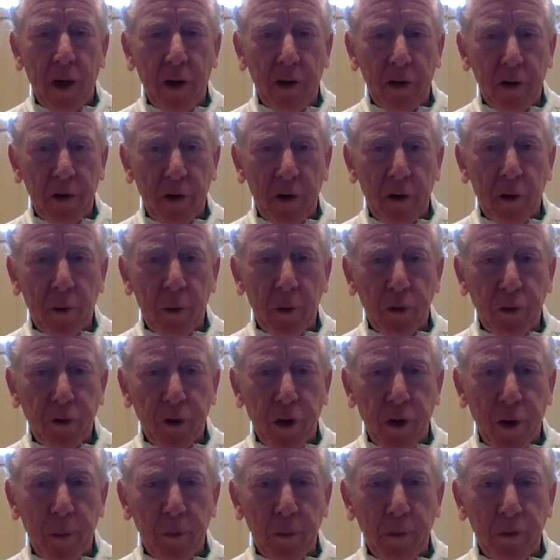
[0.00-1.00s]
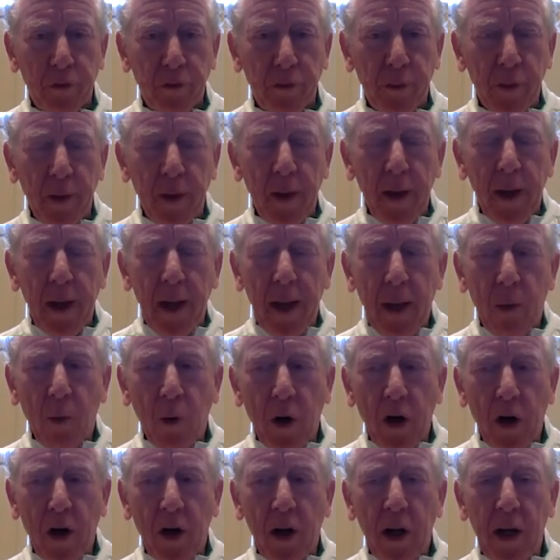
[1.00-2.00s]
year with Jameis
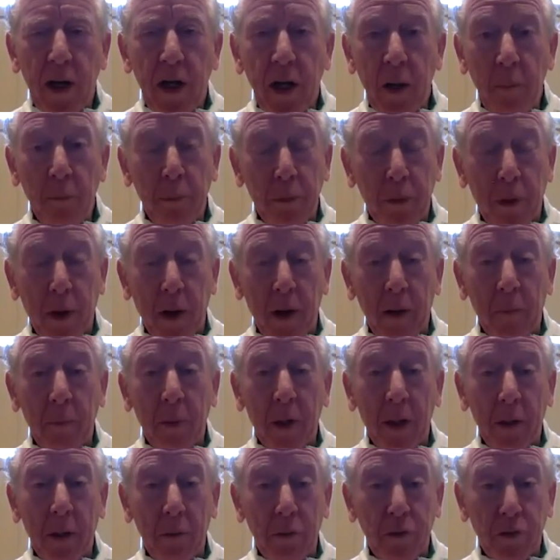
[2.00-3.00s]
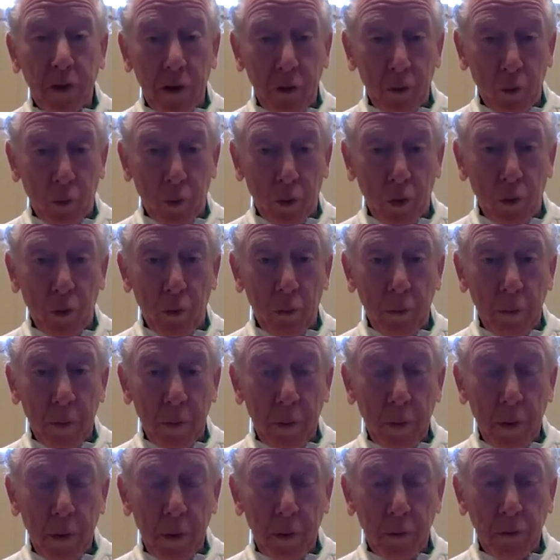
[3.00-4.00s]
where he didn't play, but he was in the room.
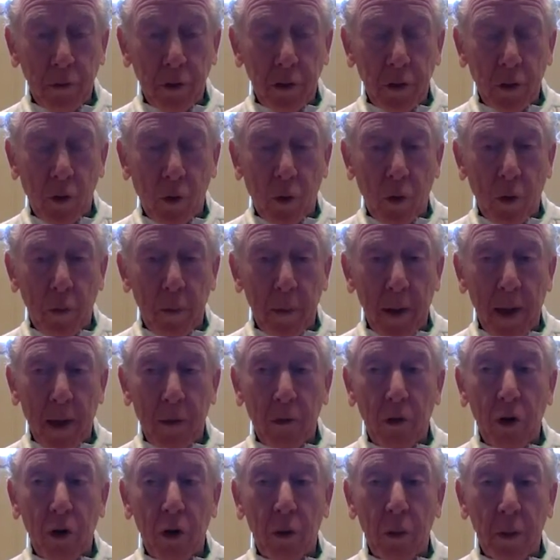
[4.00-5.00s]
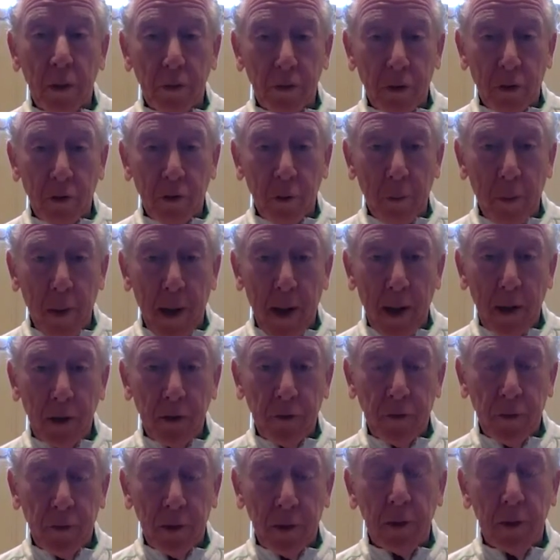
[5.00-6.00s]
He was in the quarterback room. He was on the practice
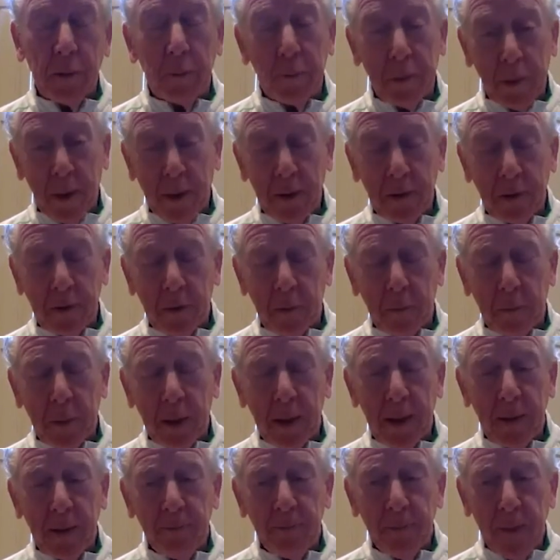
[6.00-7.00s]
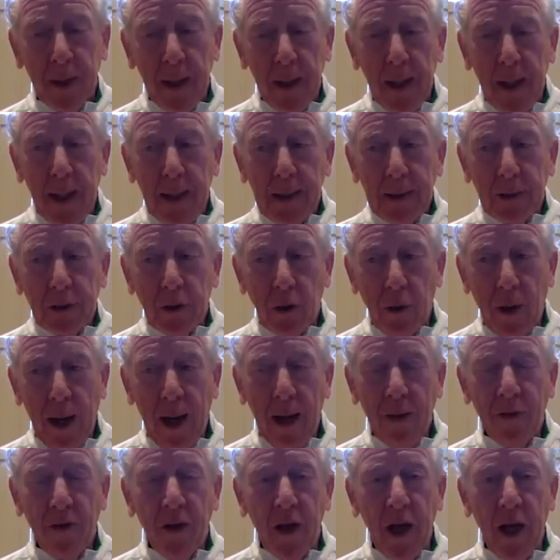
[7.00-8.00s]
field. He played a little bit. So
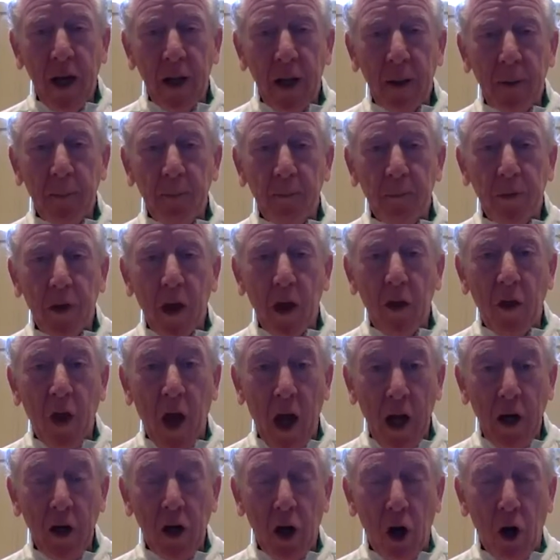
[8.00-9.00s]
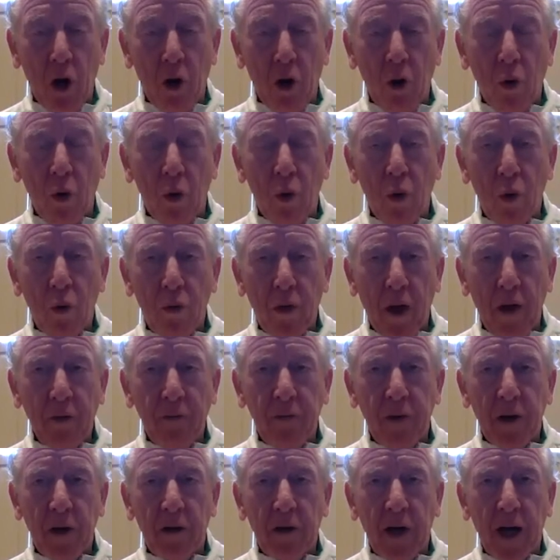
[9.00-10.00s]
I think they
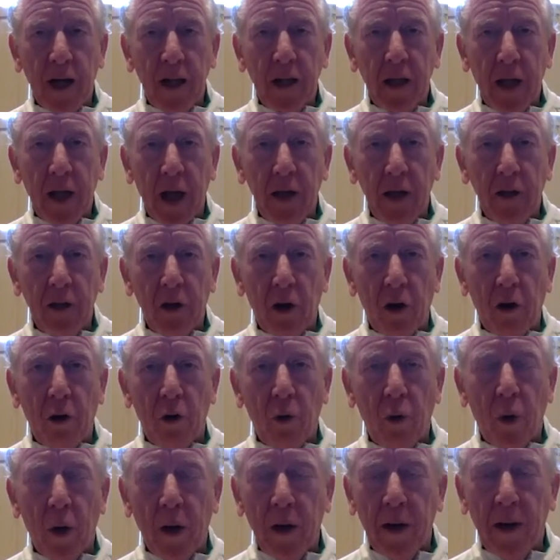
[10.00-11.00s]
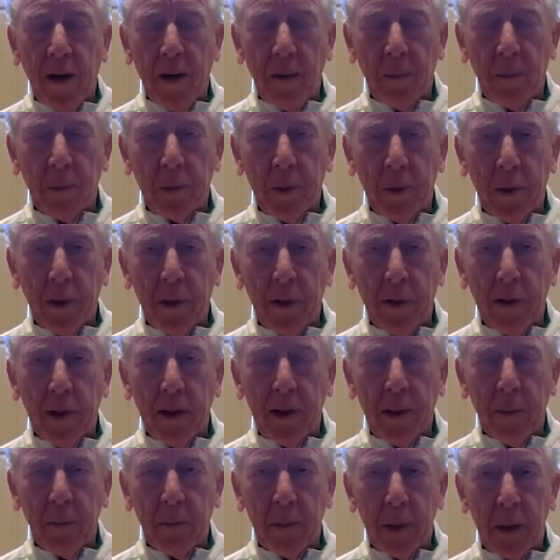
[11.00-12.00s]
feel like they know what kind of player he
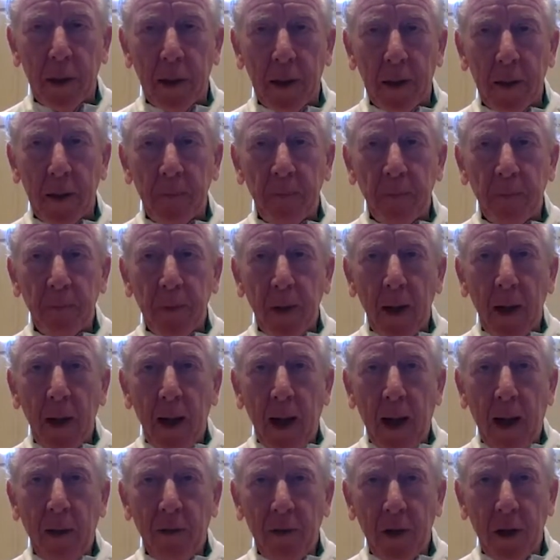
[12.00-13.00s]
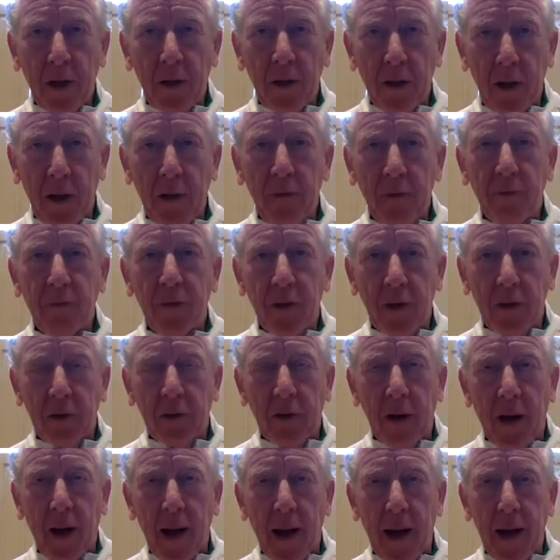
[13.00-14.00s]
can be. I think they feel
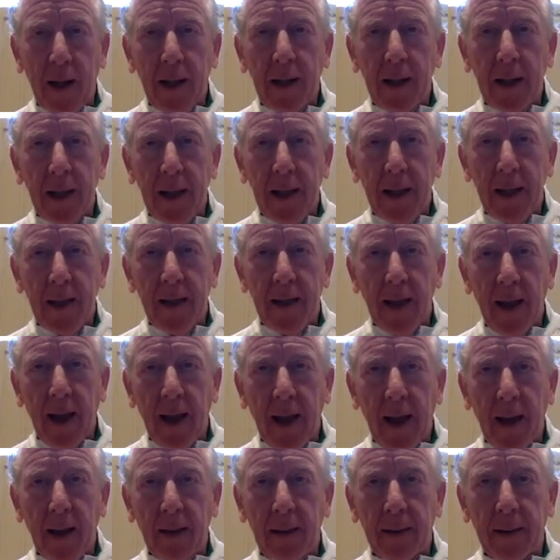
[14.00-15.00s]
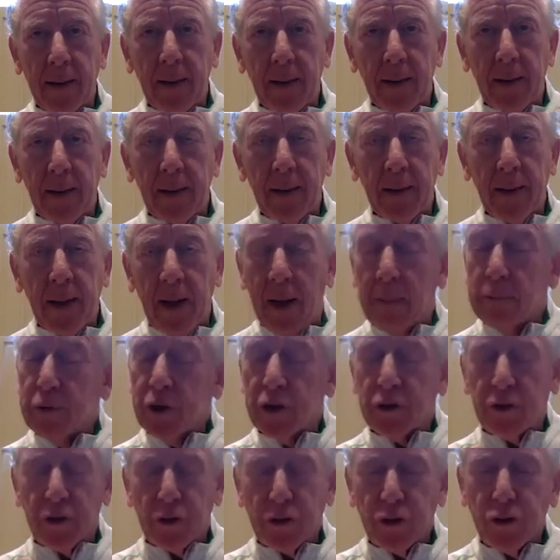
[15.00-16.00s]
like that, and I'm
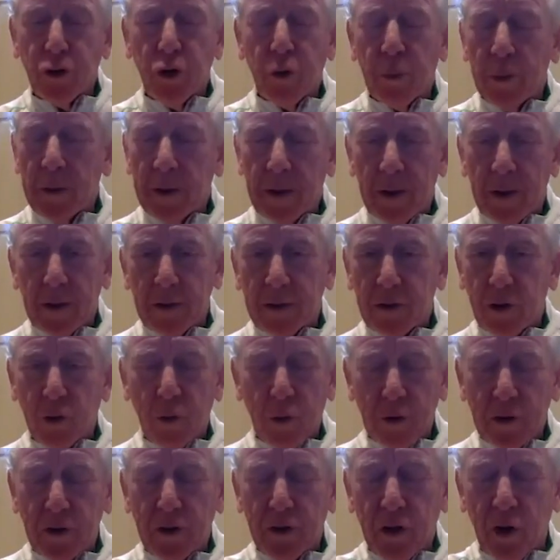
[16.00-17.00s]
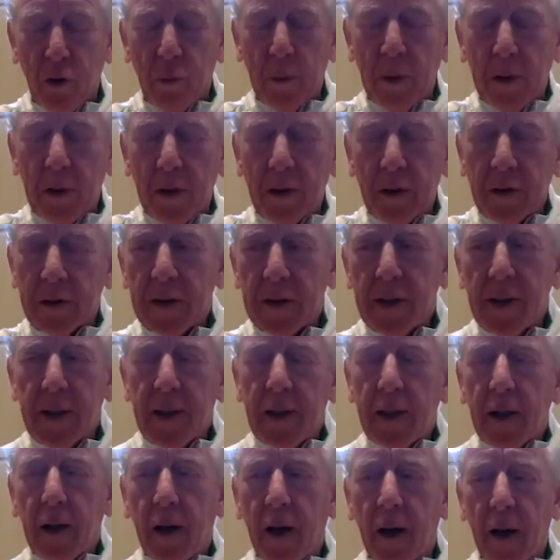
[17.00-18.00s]
just assuming this, no one has told me
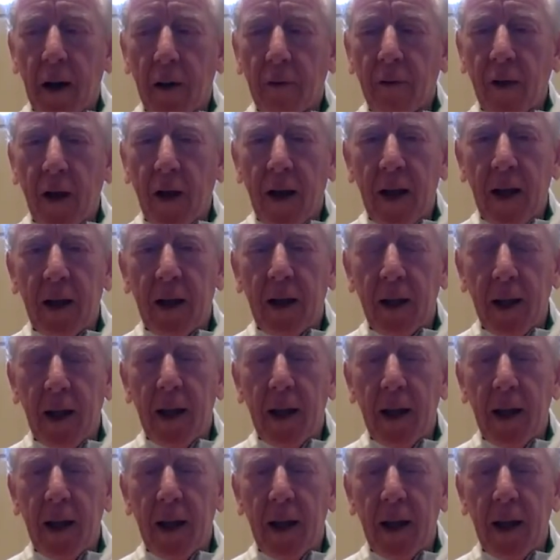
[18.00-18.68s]
that he